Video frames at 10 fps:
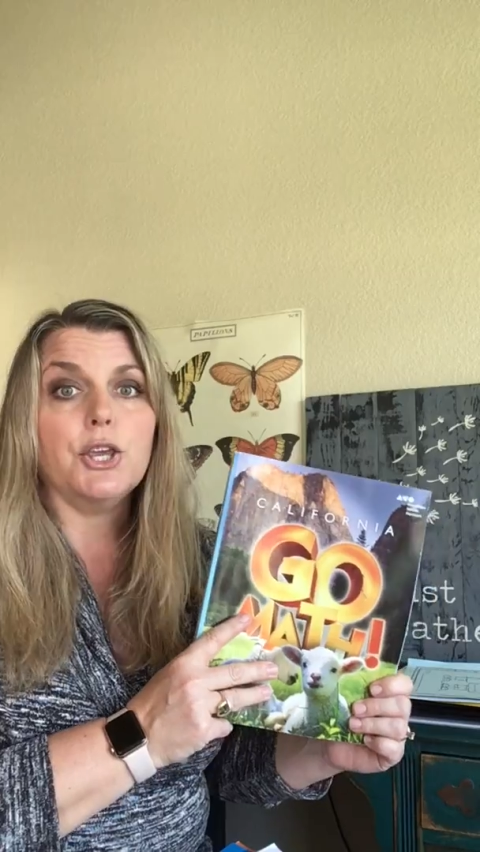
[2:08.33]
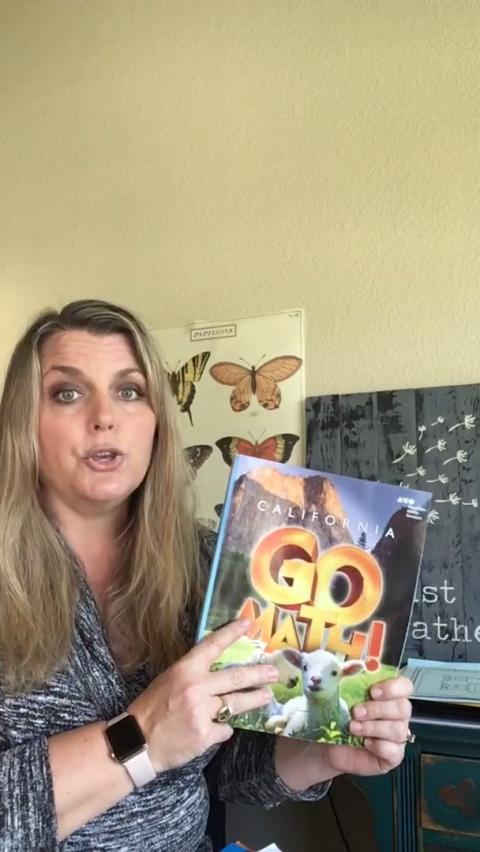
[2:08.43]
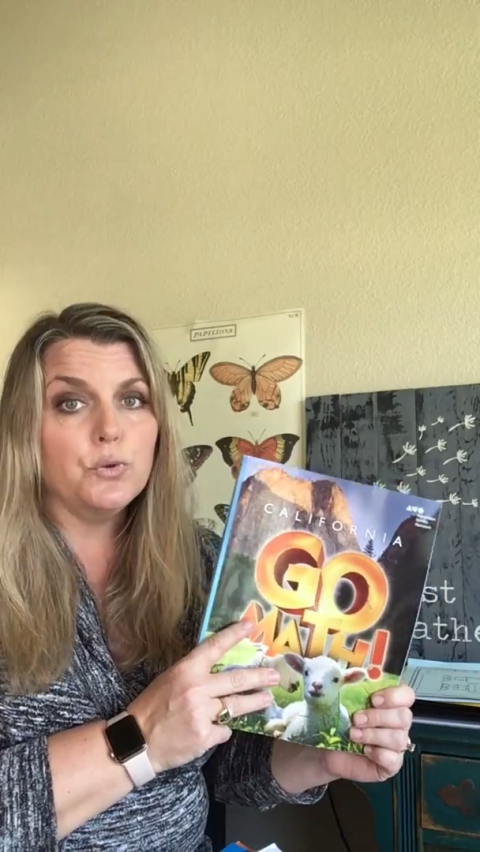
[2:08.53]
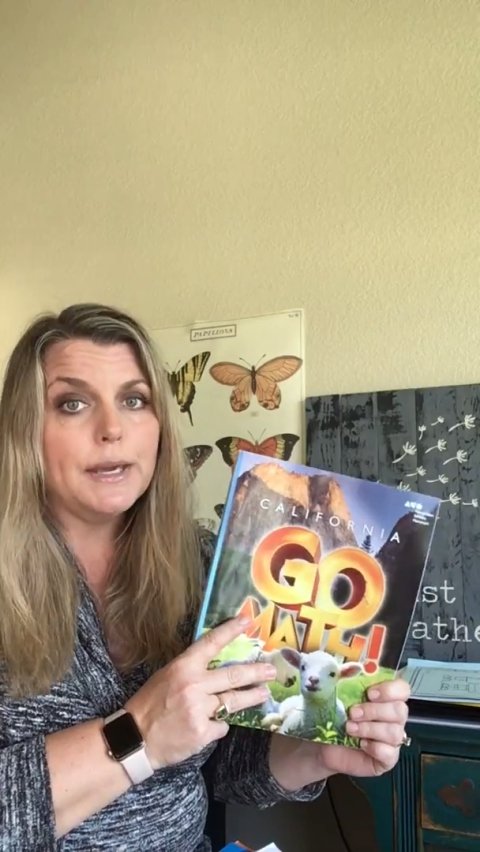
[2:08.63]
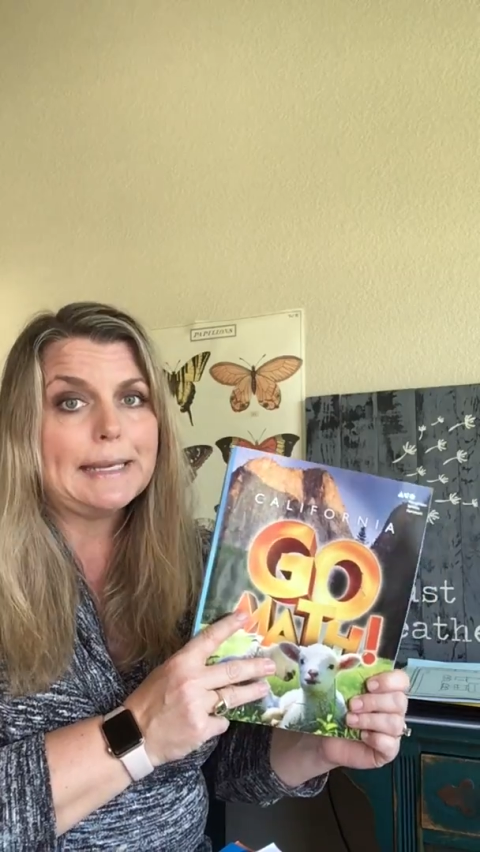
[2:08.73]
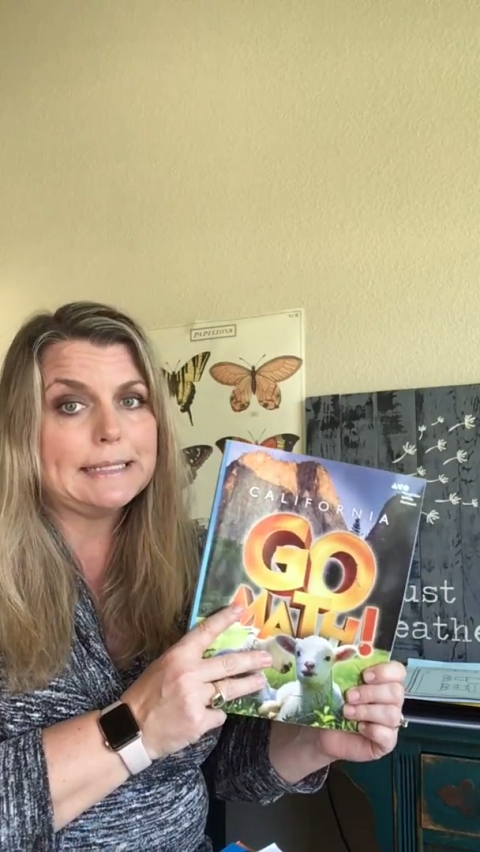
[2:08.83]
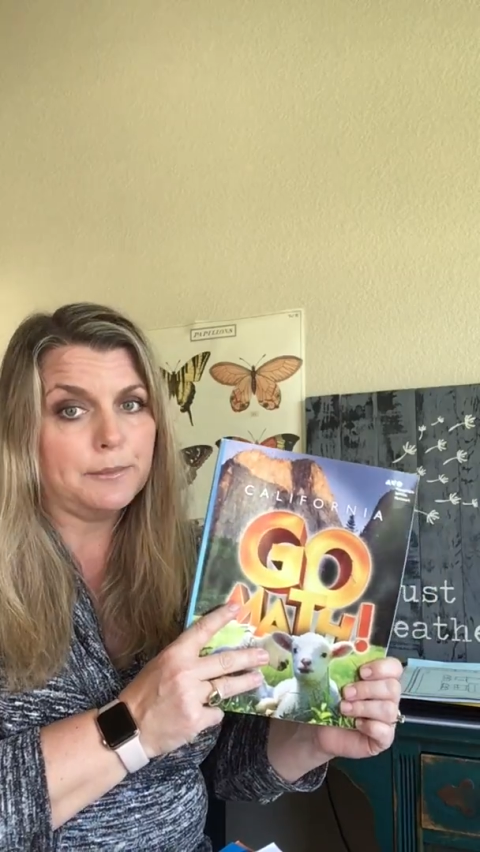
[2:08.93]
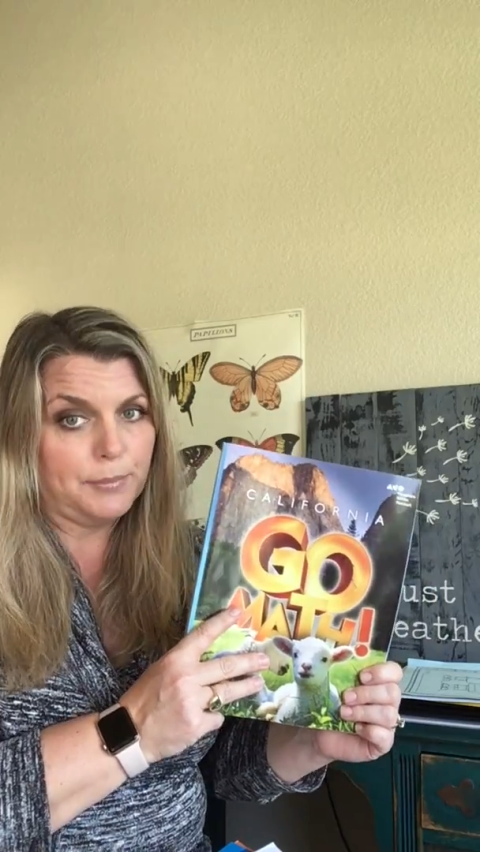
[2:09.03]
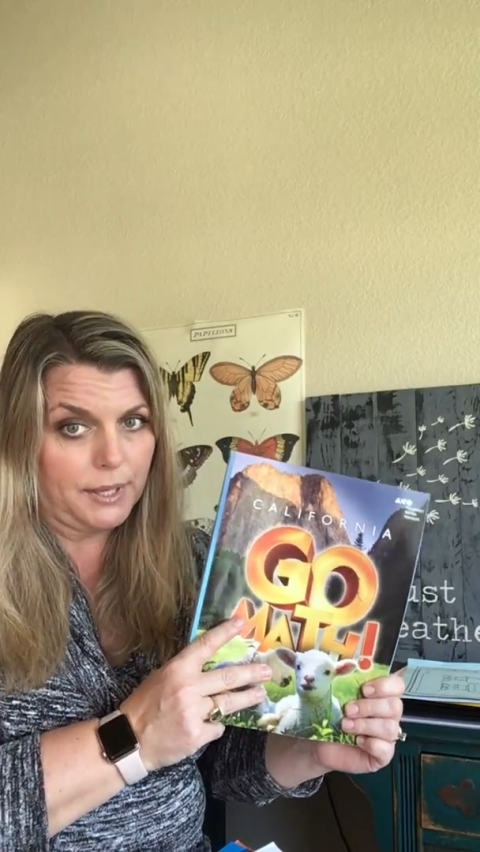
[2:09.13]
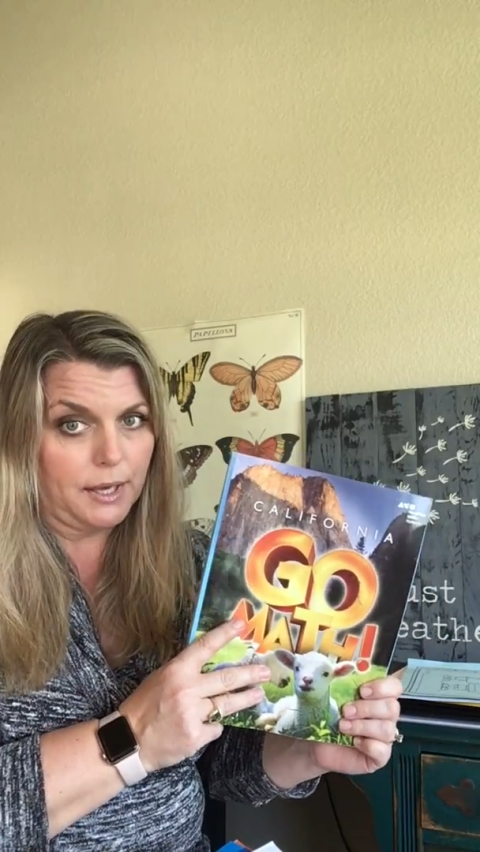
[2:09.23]
you get to
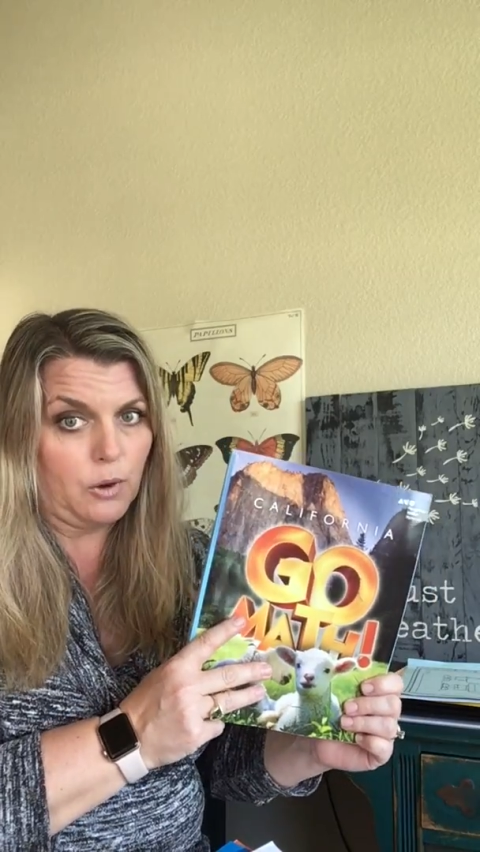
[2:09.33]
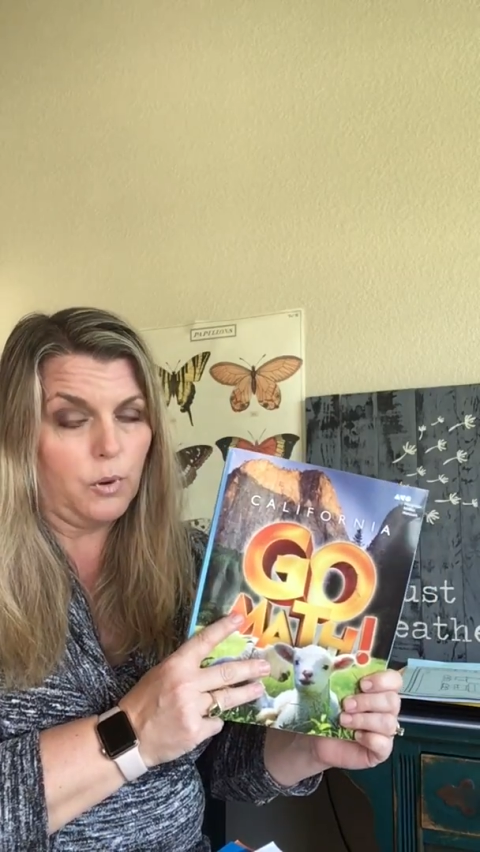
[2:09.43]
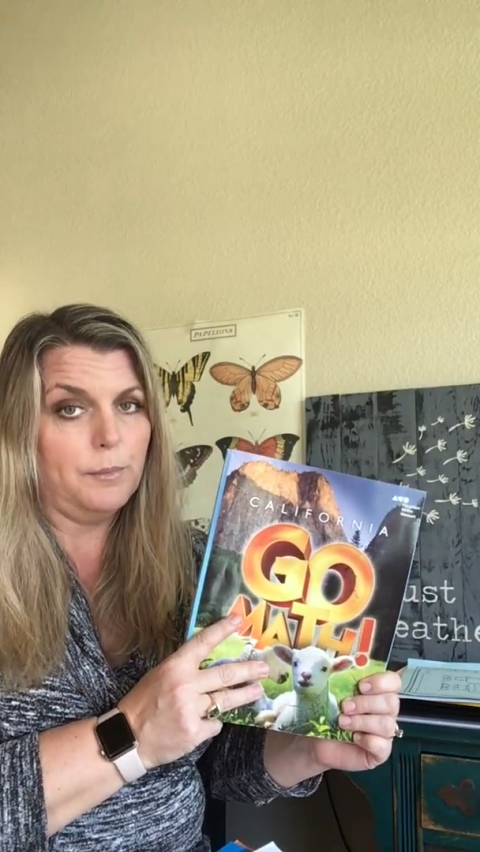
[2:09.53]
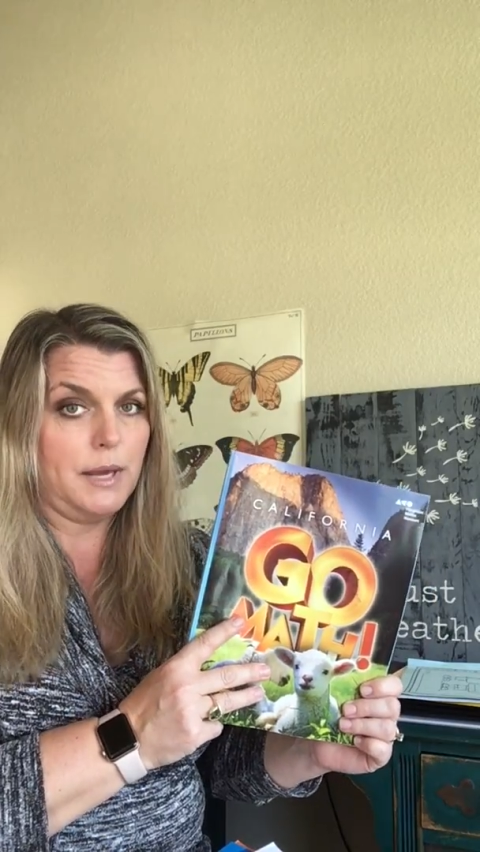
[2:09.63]
pick what